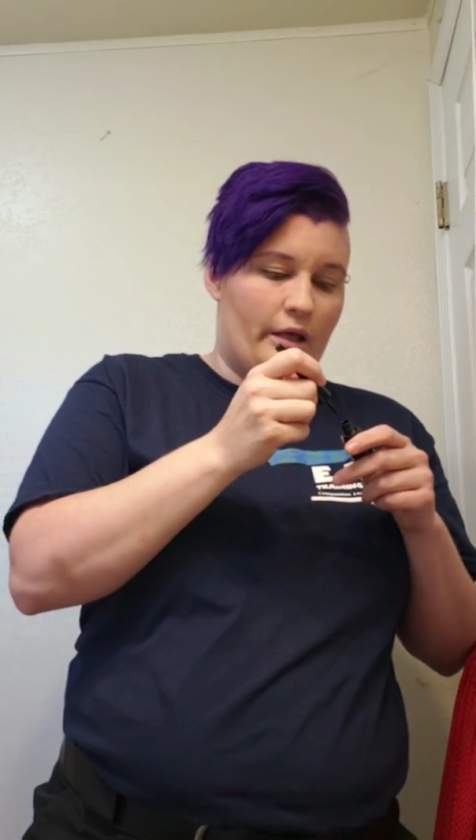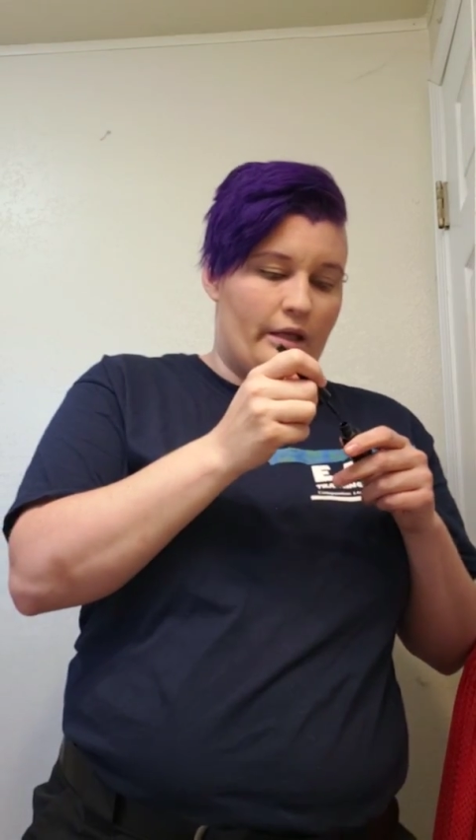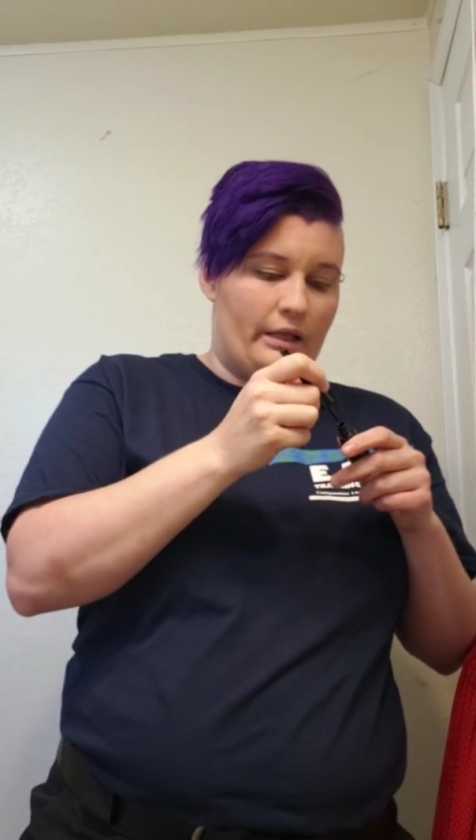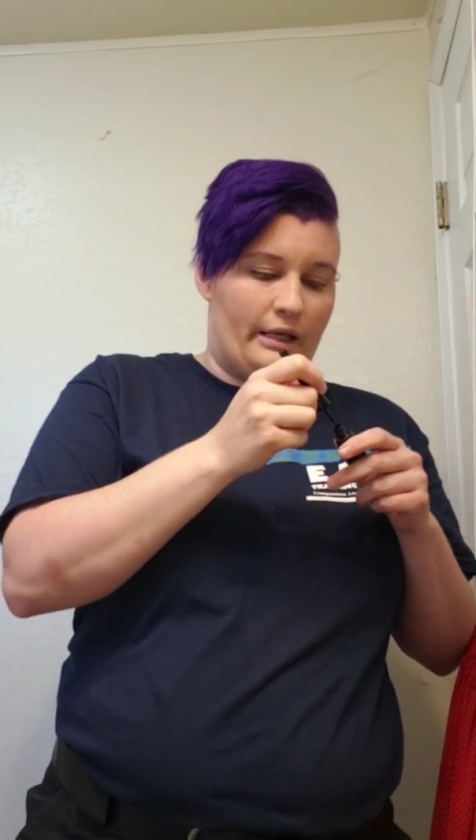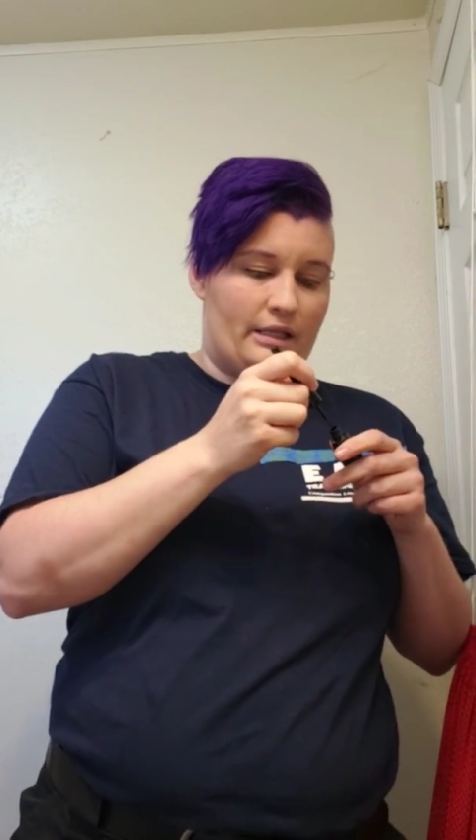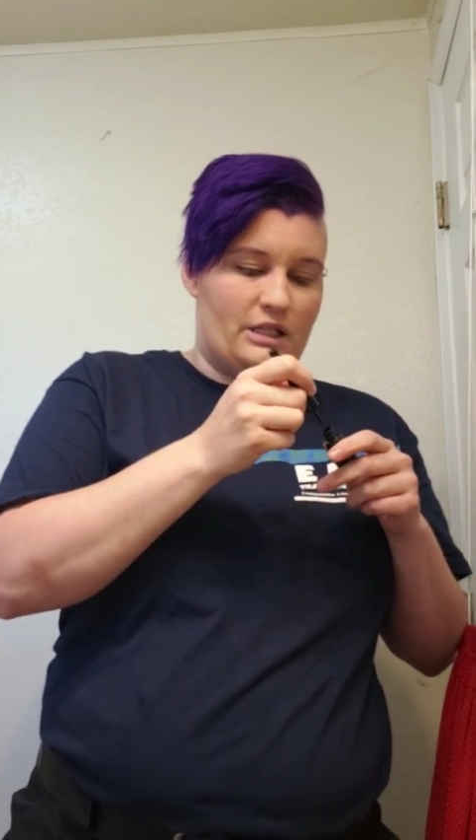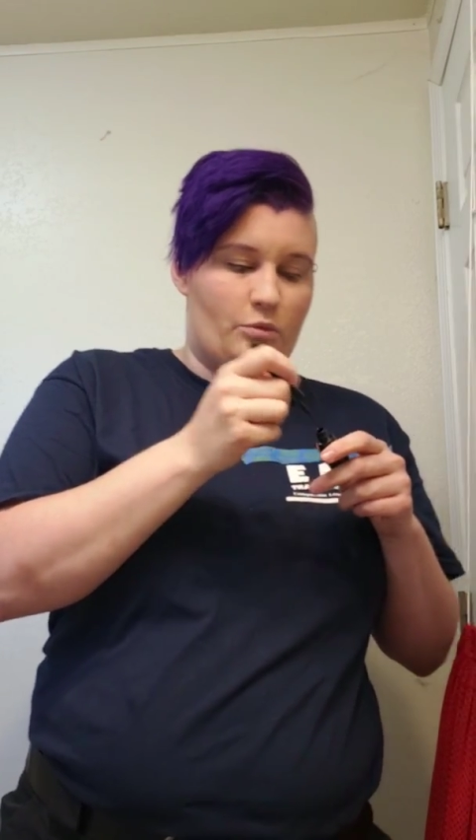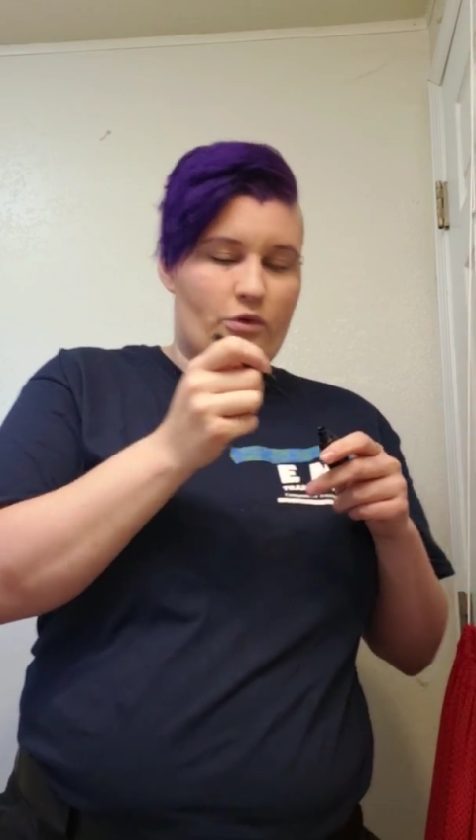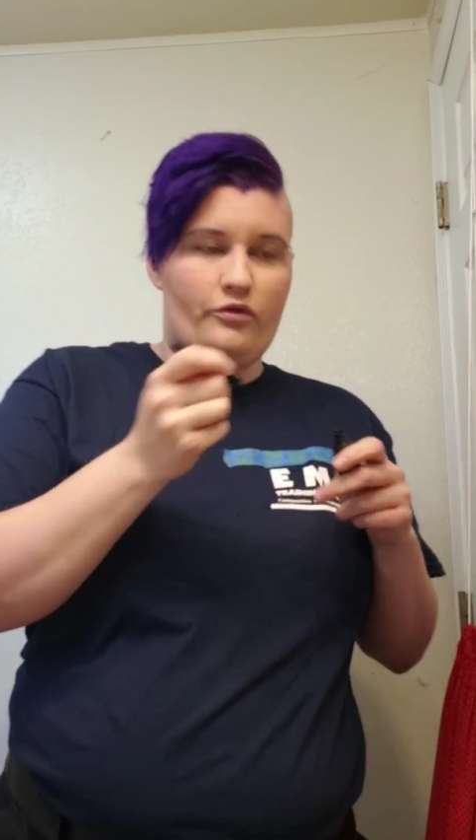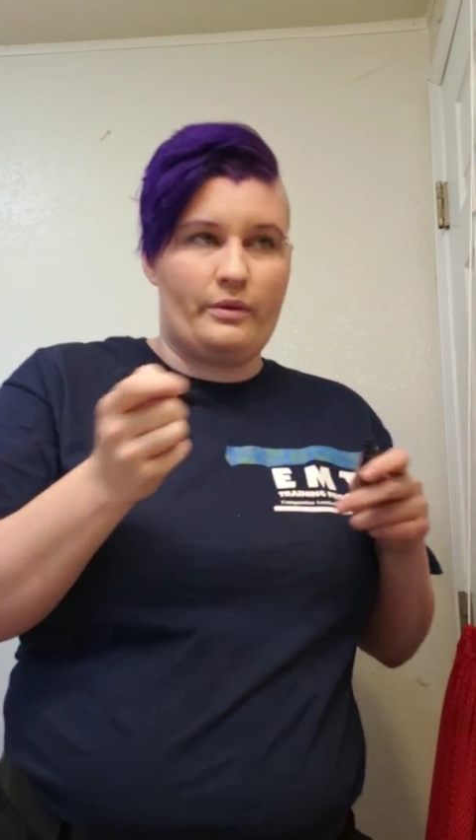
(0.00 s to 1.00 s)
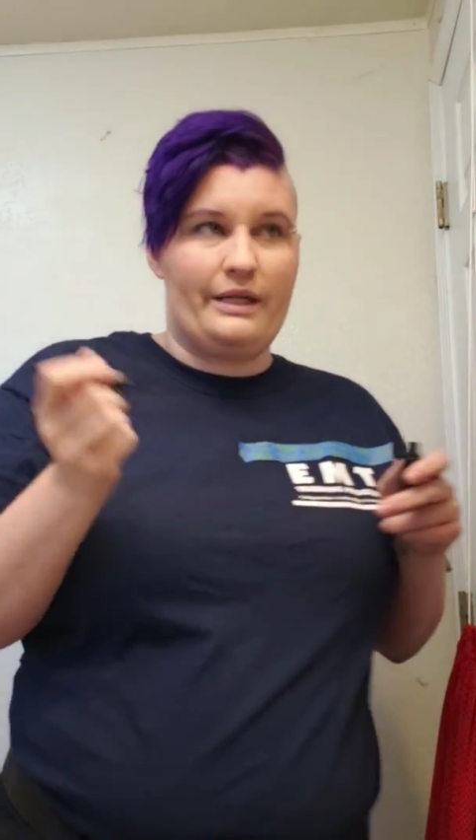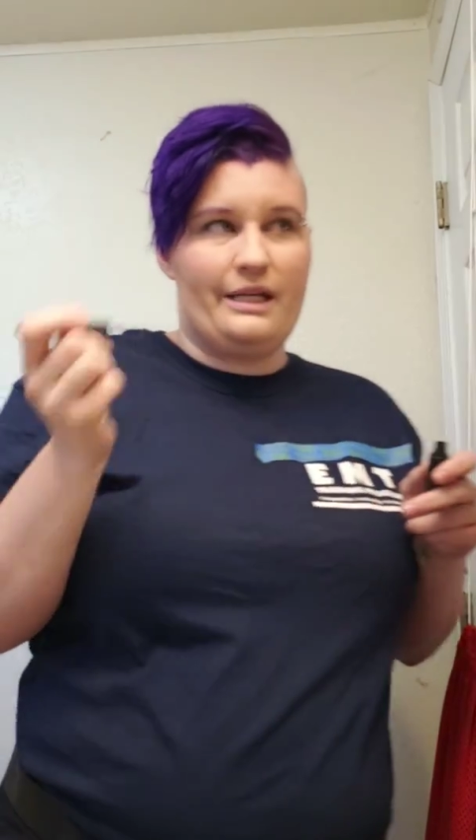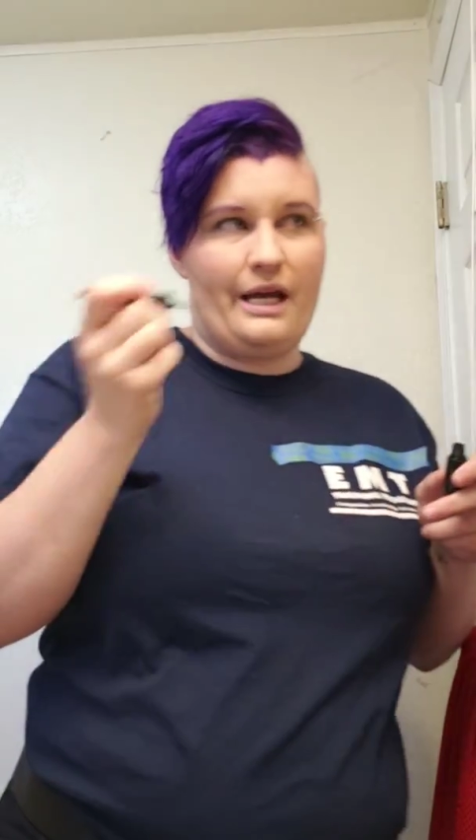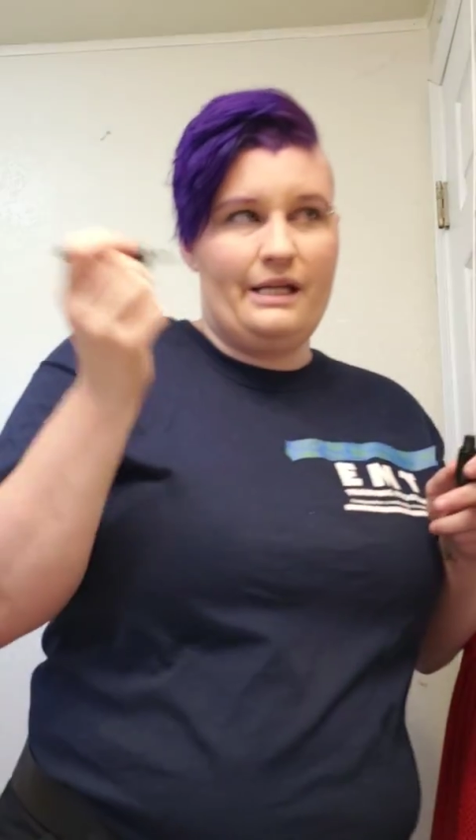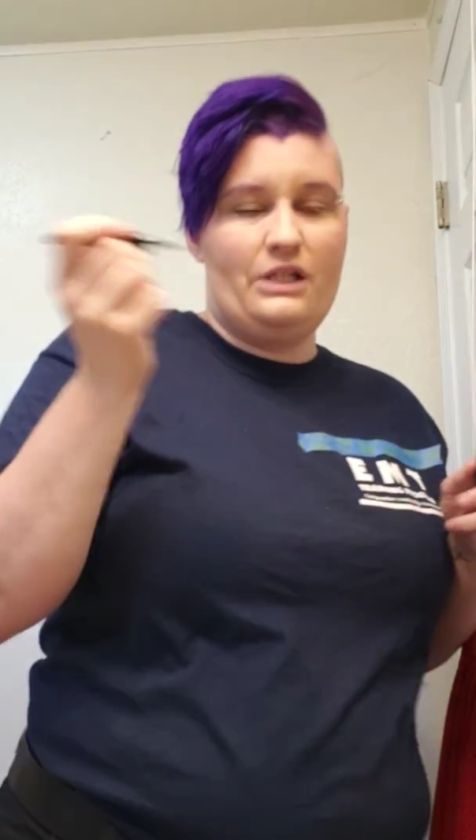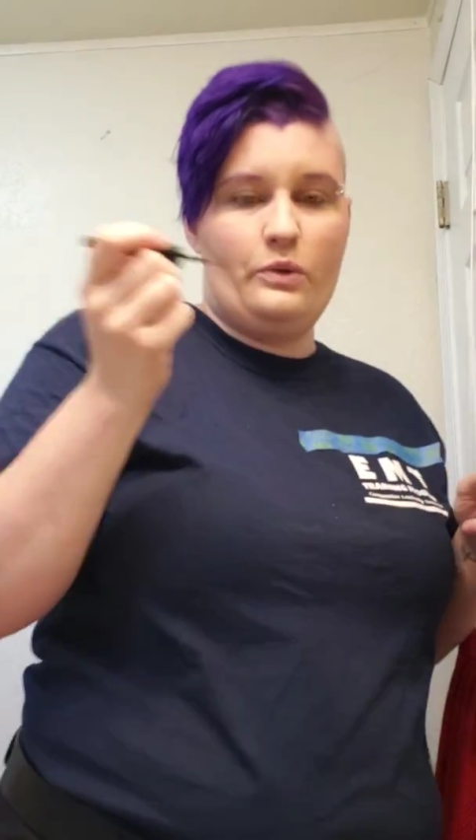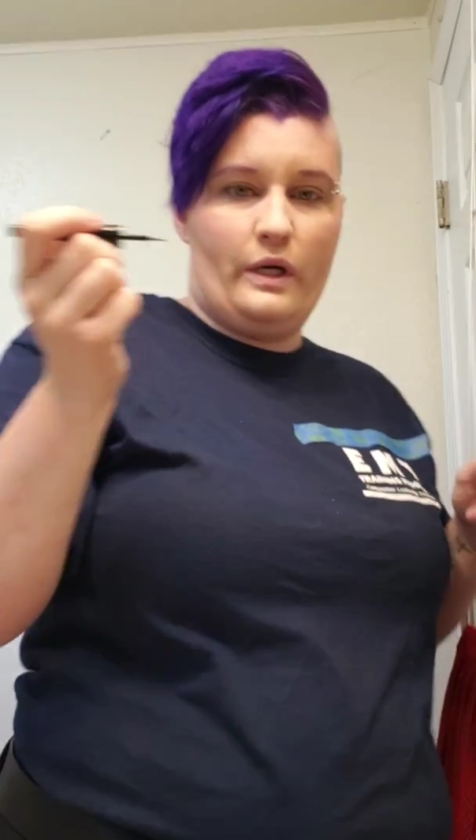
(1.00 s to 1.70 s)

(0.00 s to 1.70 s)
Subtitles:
Like it's anywhere from like 90 to